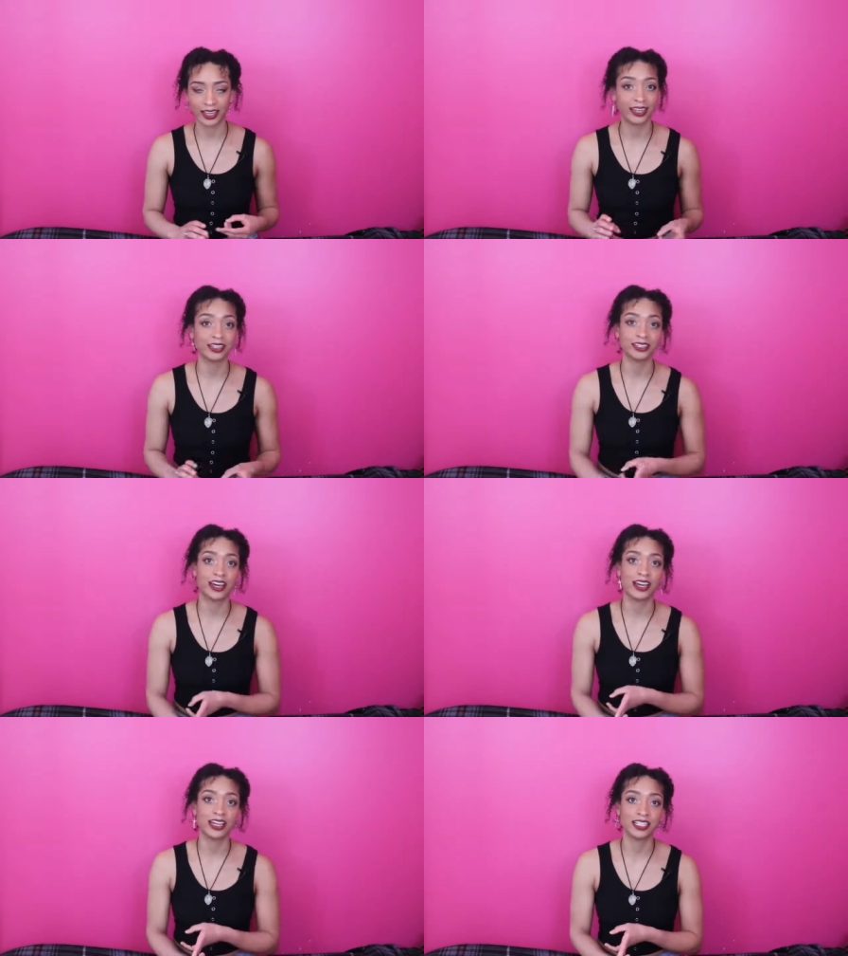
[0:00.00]
and
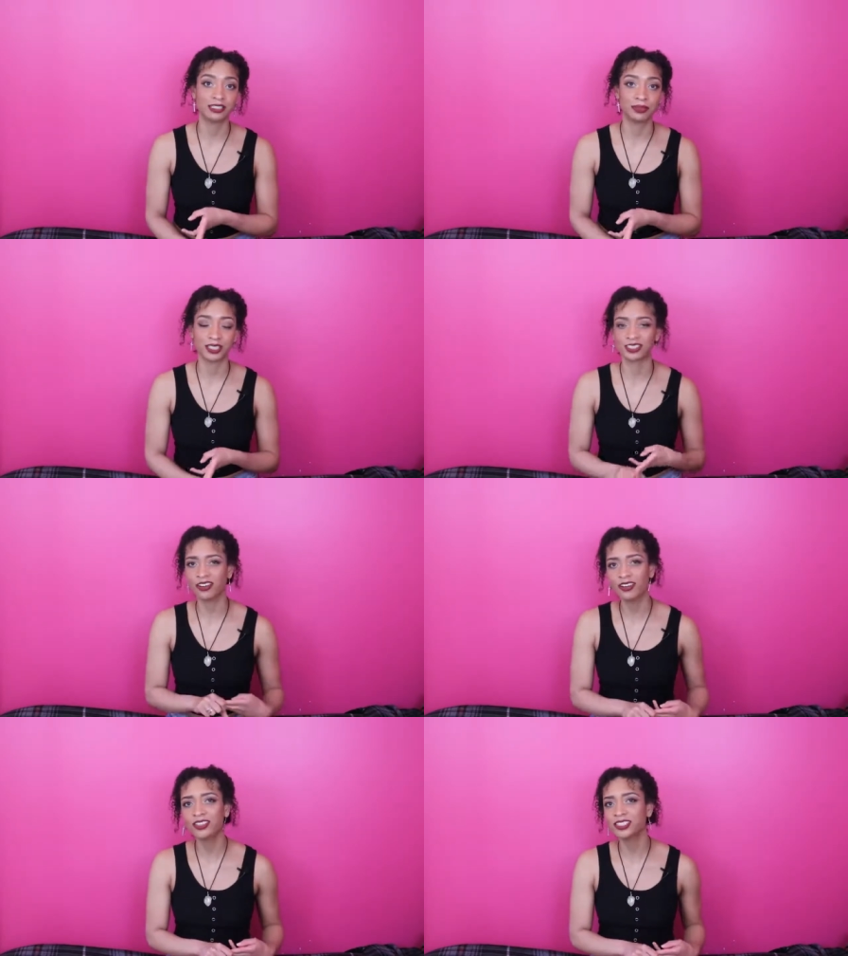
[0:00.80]
guides because
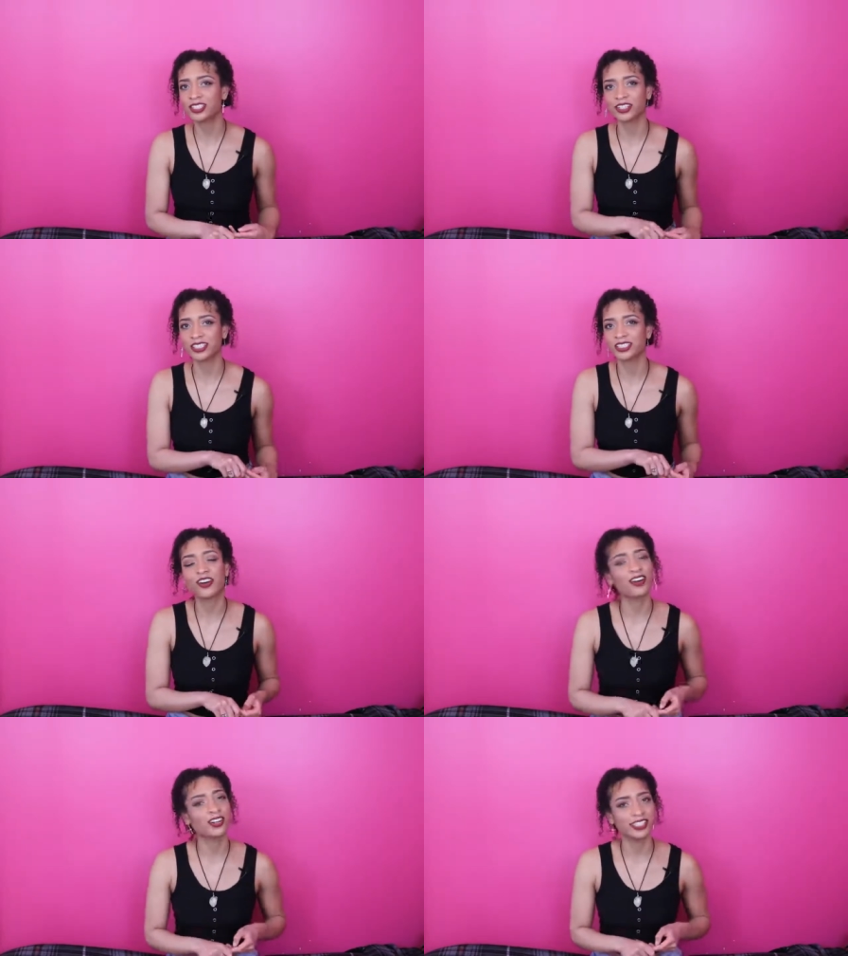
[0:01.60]
all our journeys
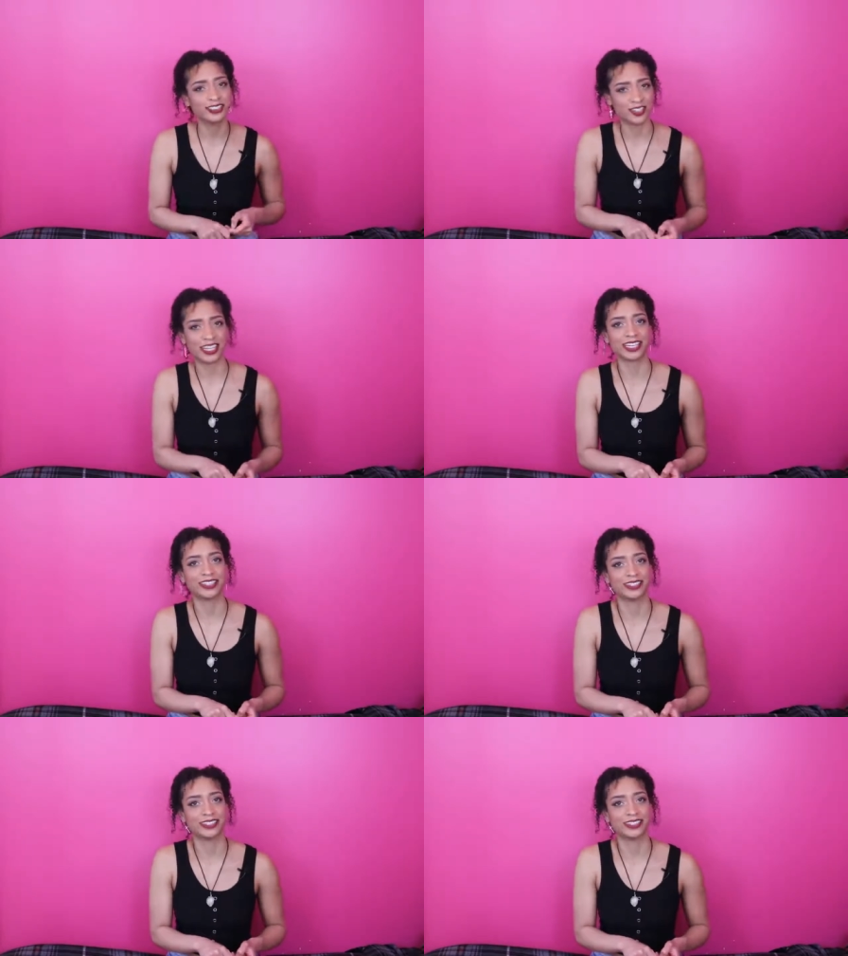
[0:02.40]
are unique.